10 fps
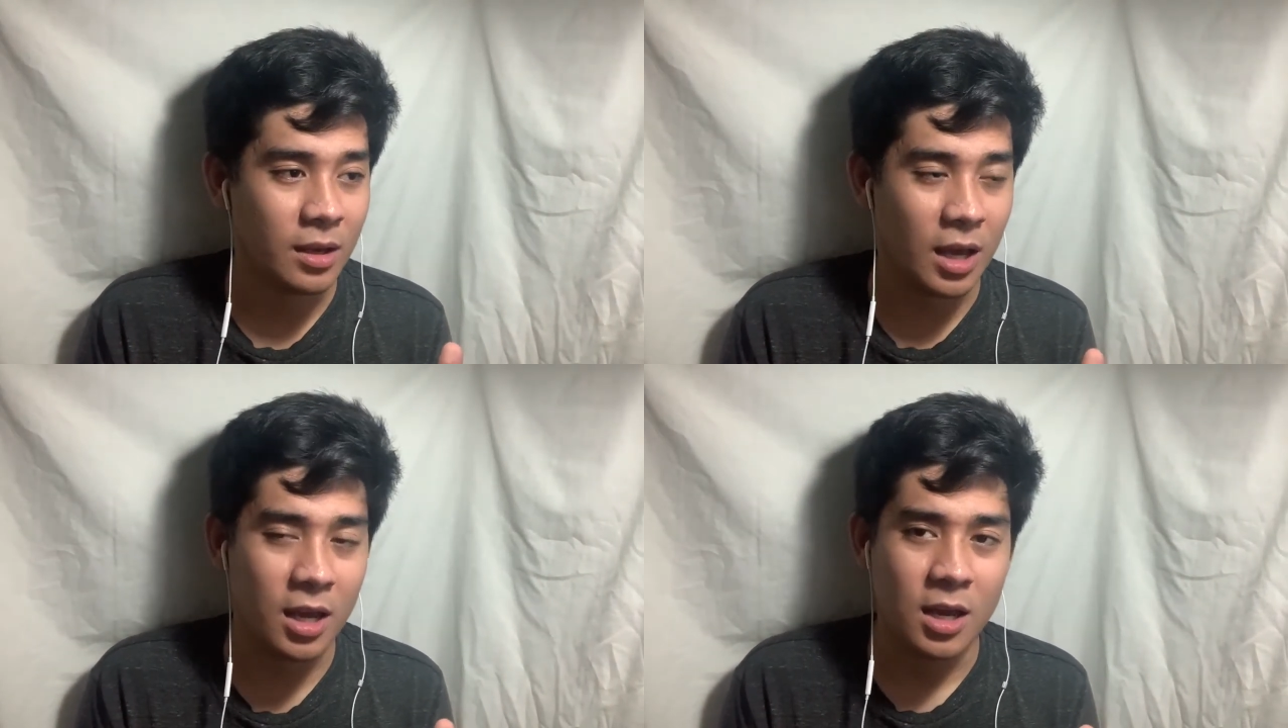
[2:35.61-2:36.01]

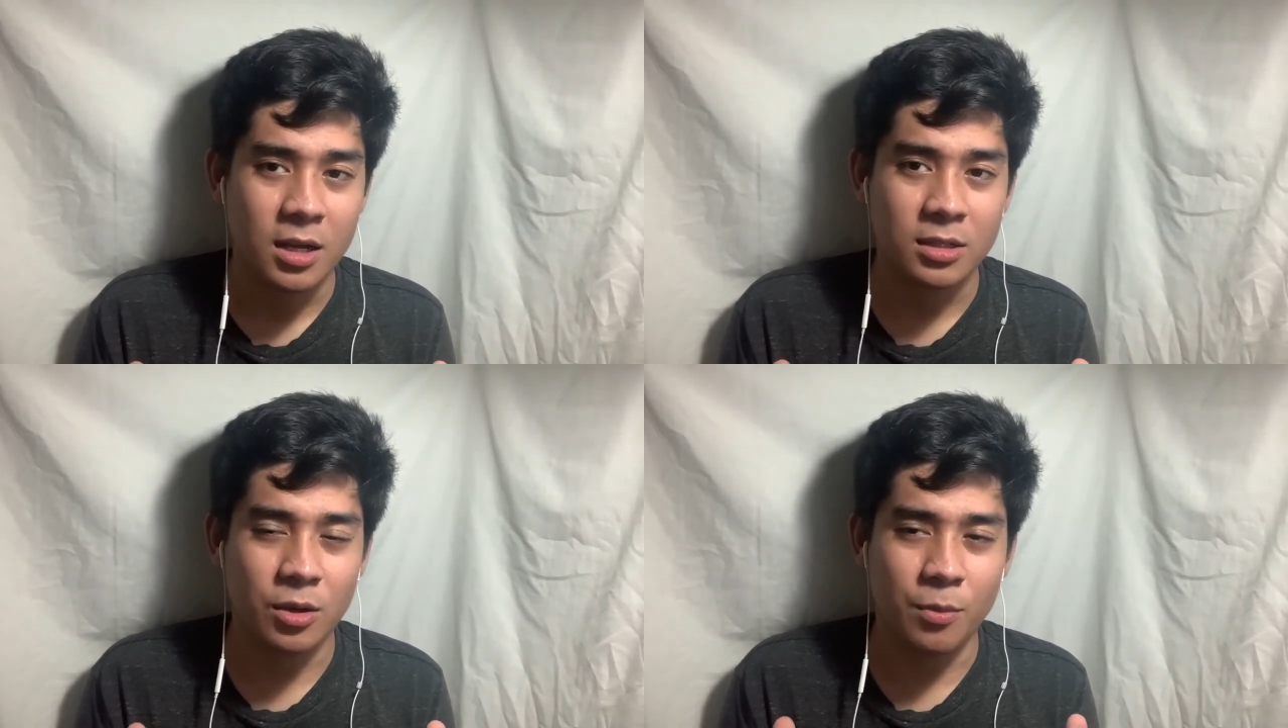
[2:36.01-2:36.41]
Okay?
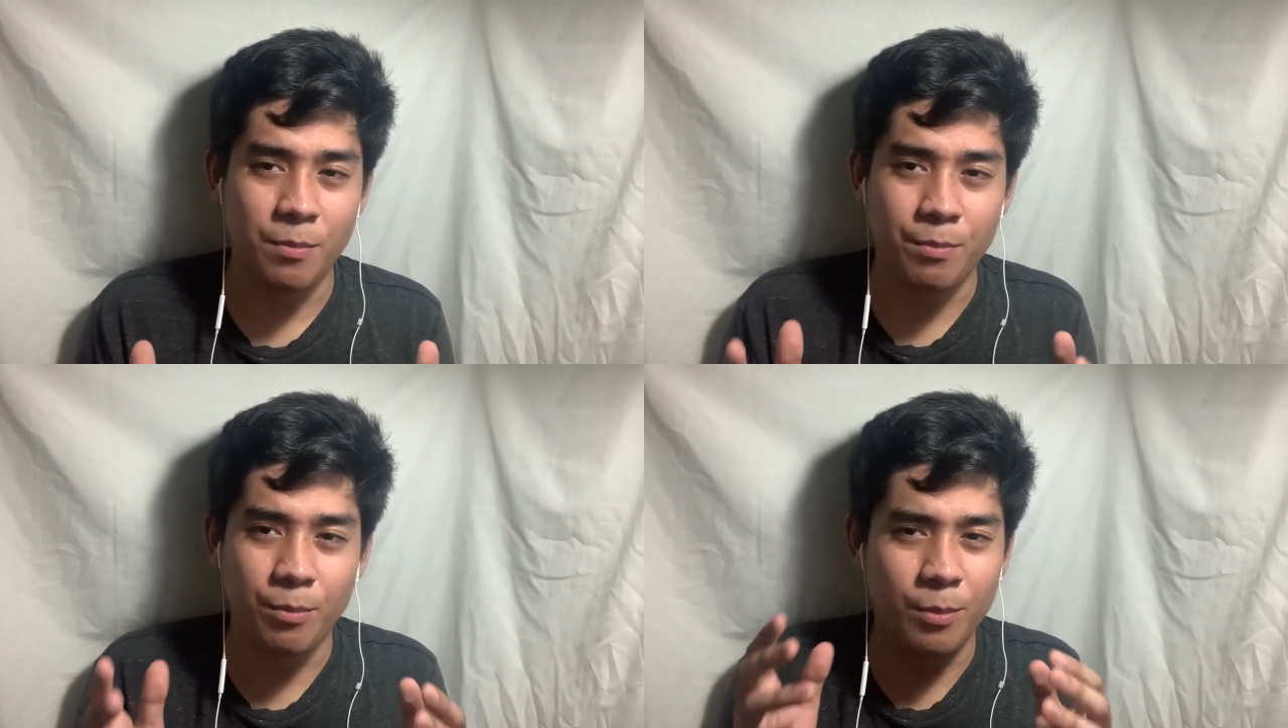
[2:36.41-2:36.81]
So
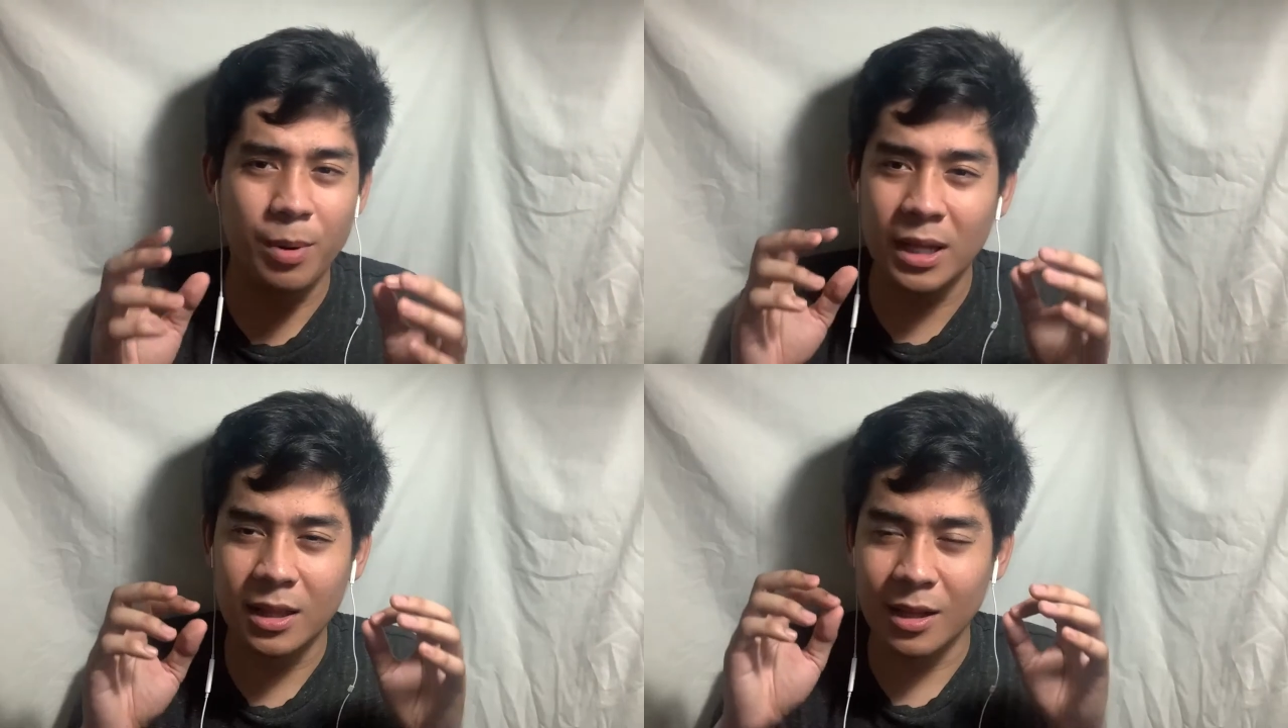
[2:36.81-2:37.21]

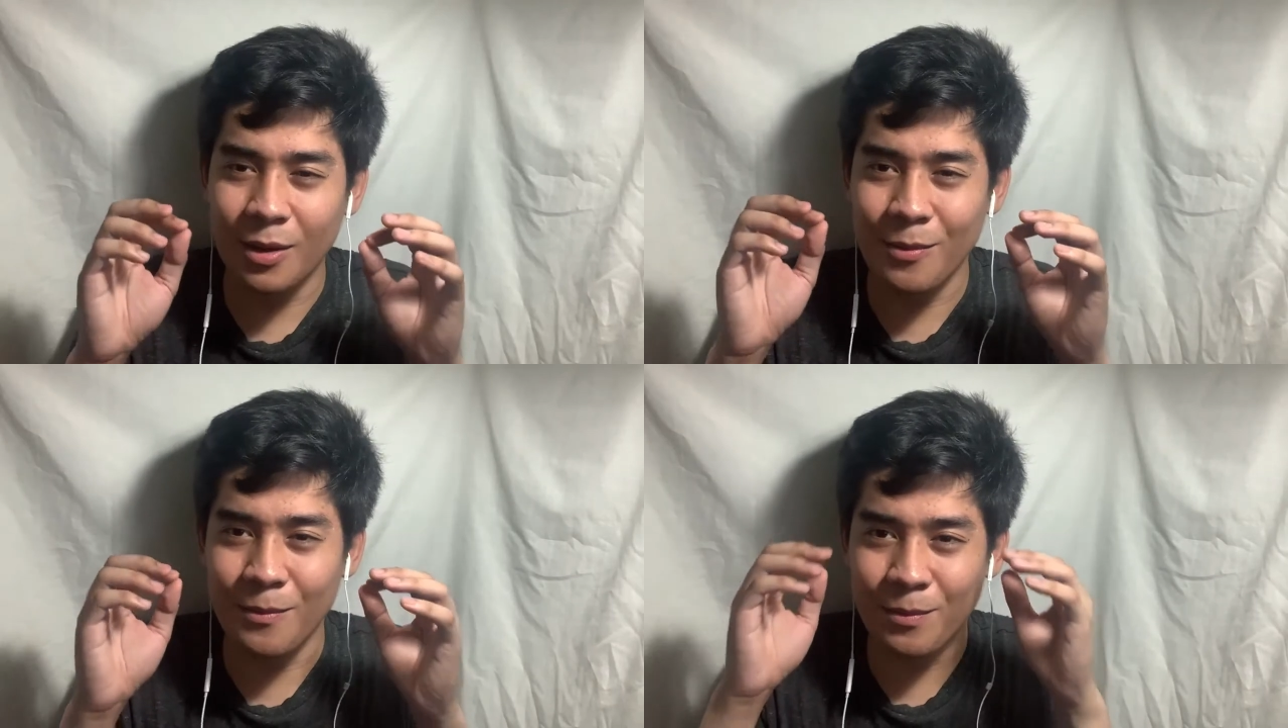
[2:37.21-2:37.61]
but
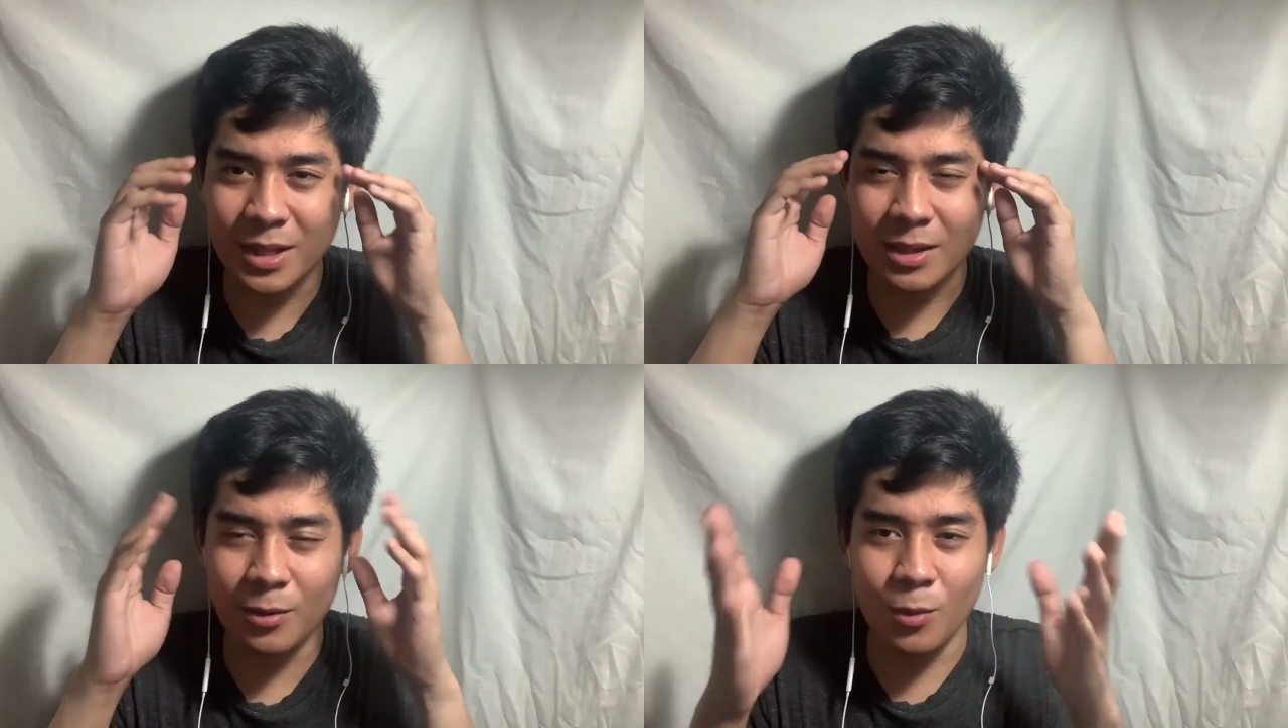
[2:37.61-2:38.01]
but